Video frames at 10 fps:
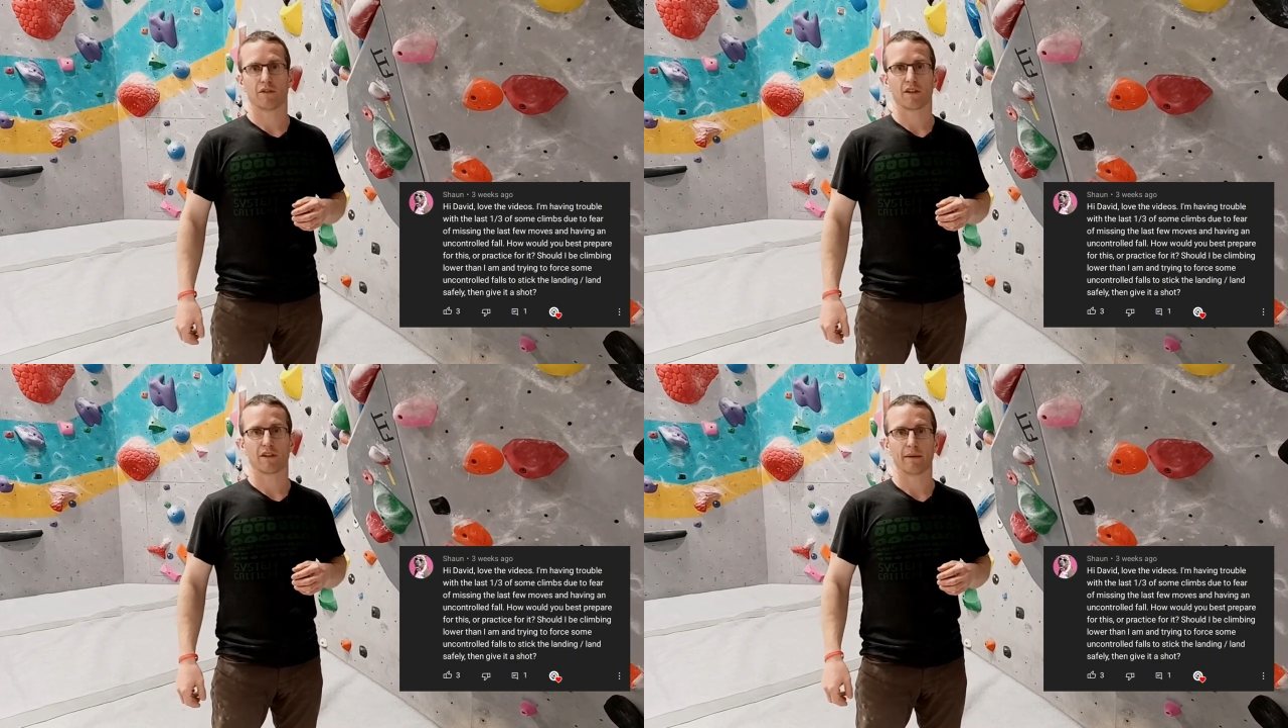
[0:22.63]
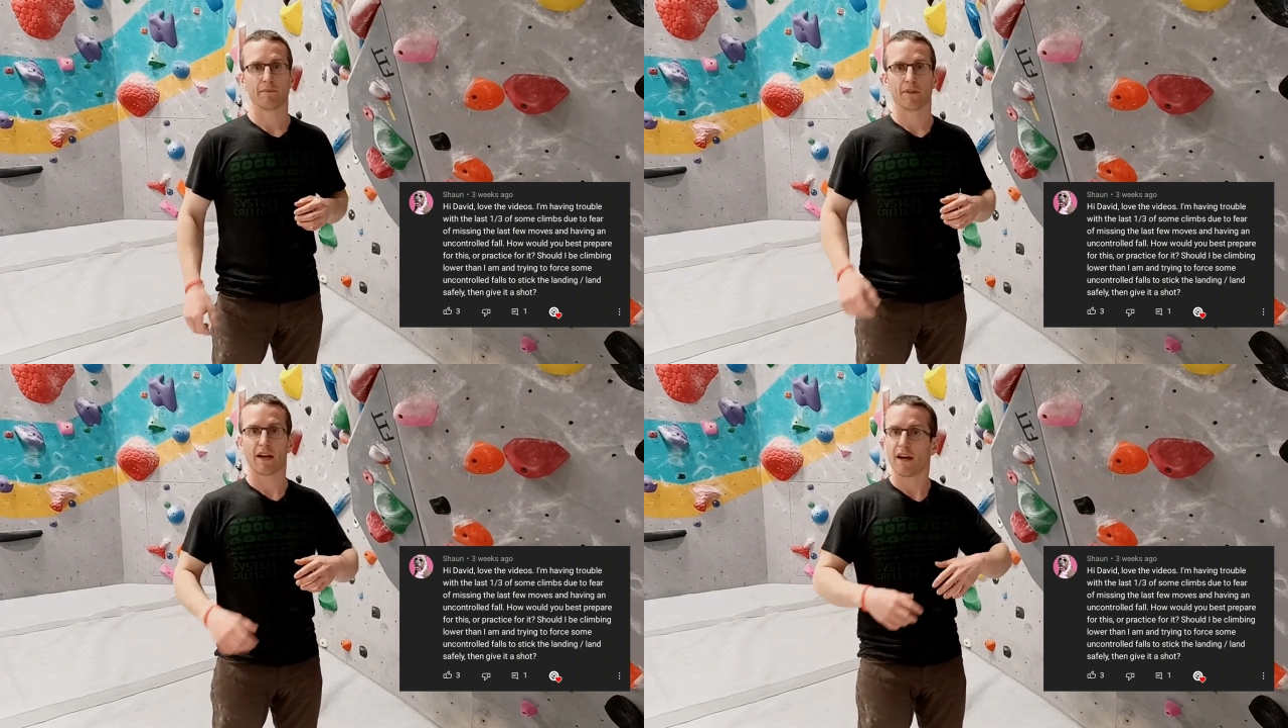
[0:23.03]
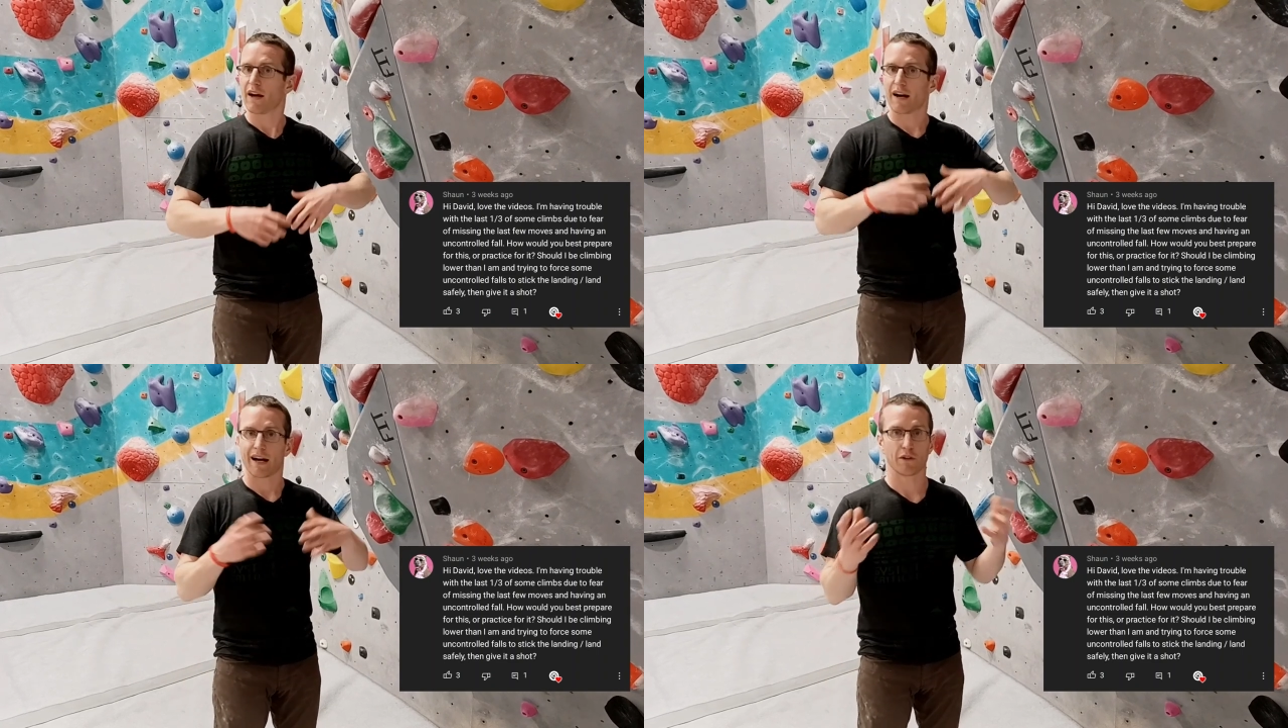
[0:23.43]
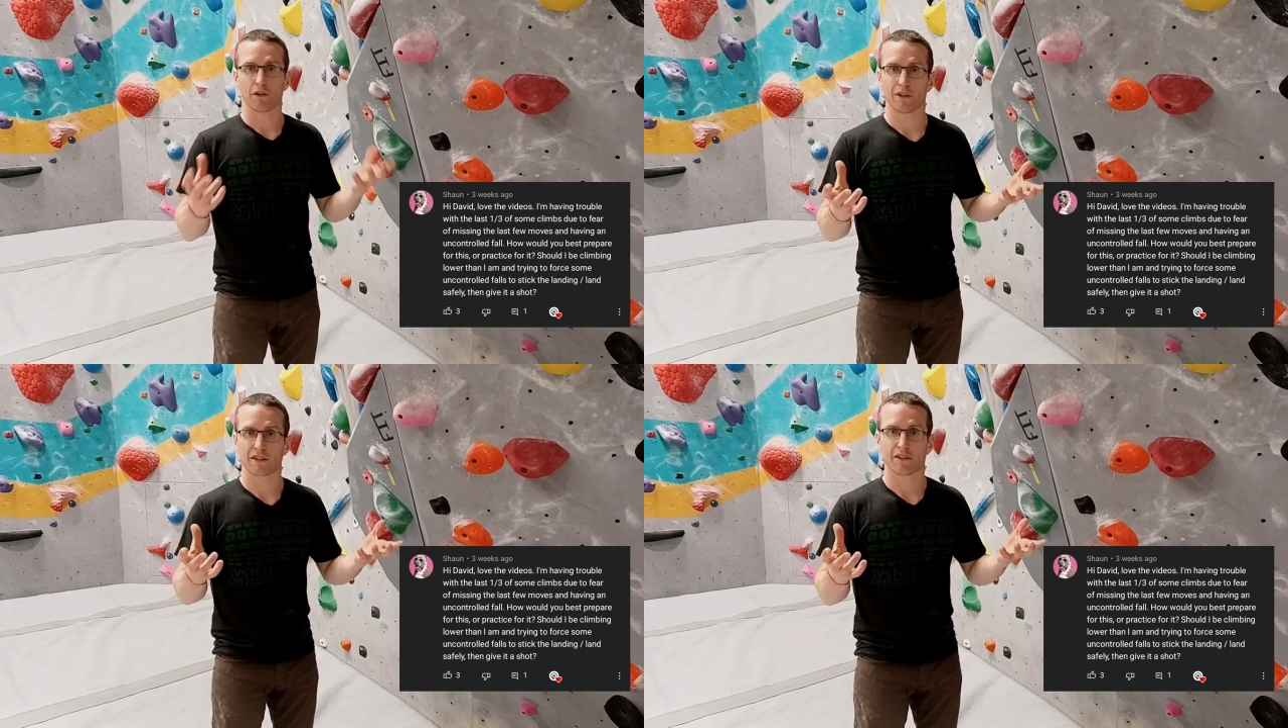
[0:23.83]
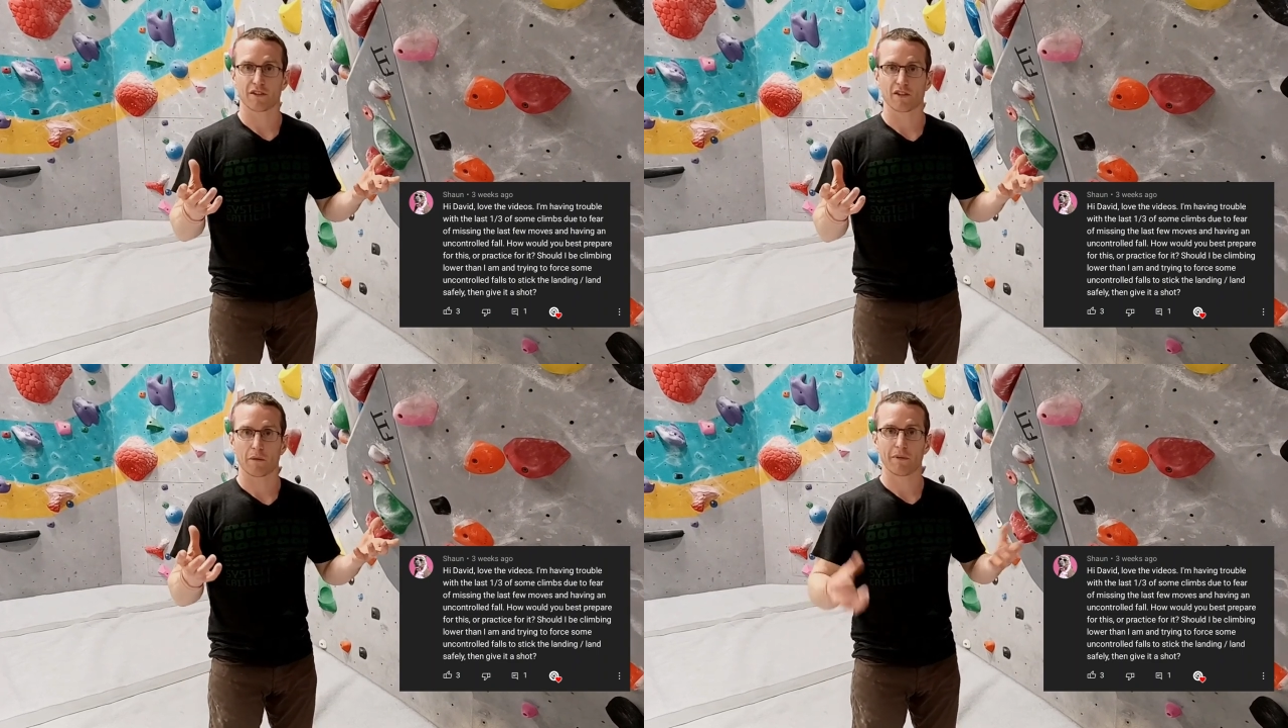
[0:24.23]
the climb? How do you get to the
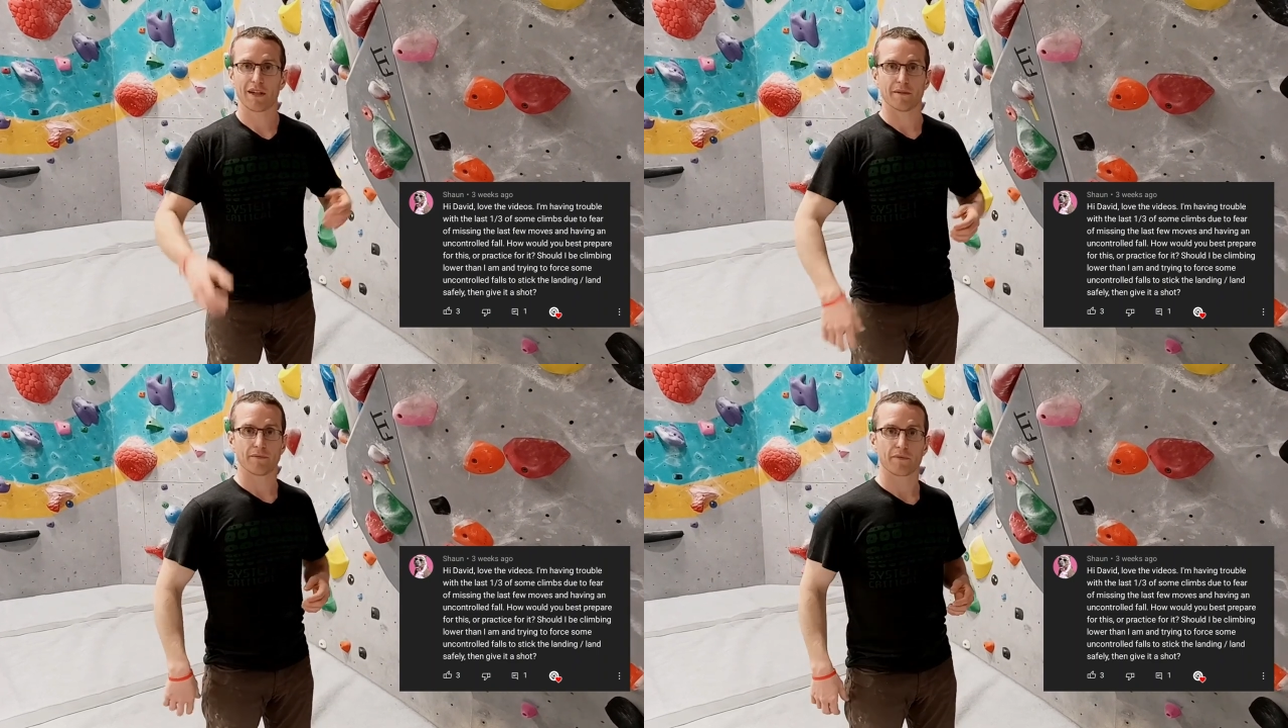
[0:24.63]
top then?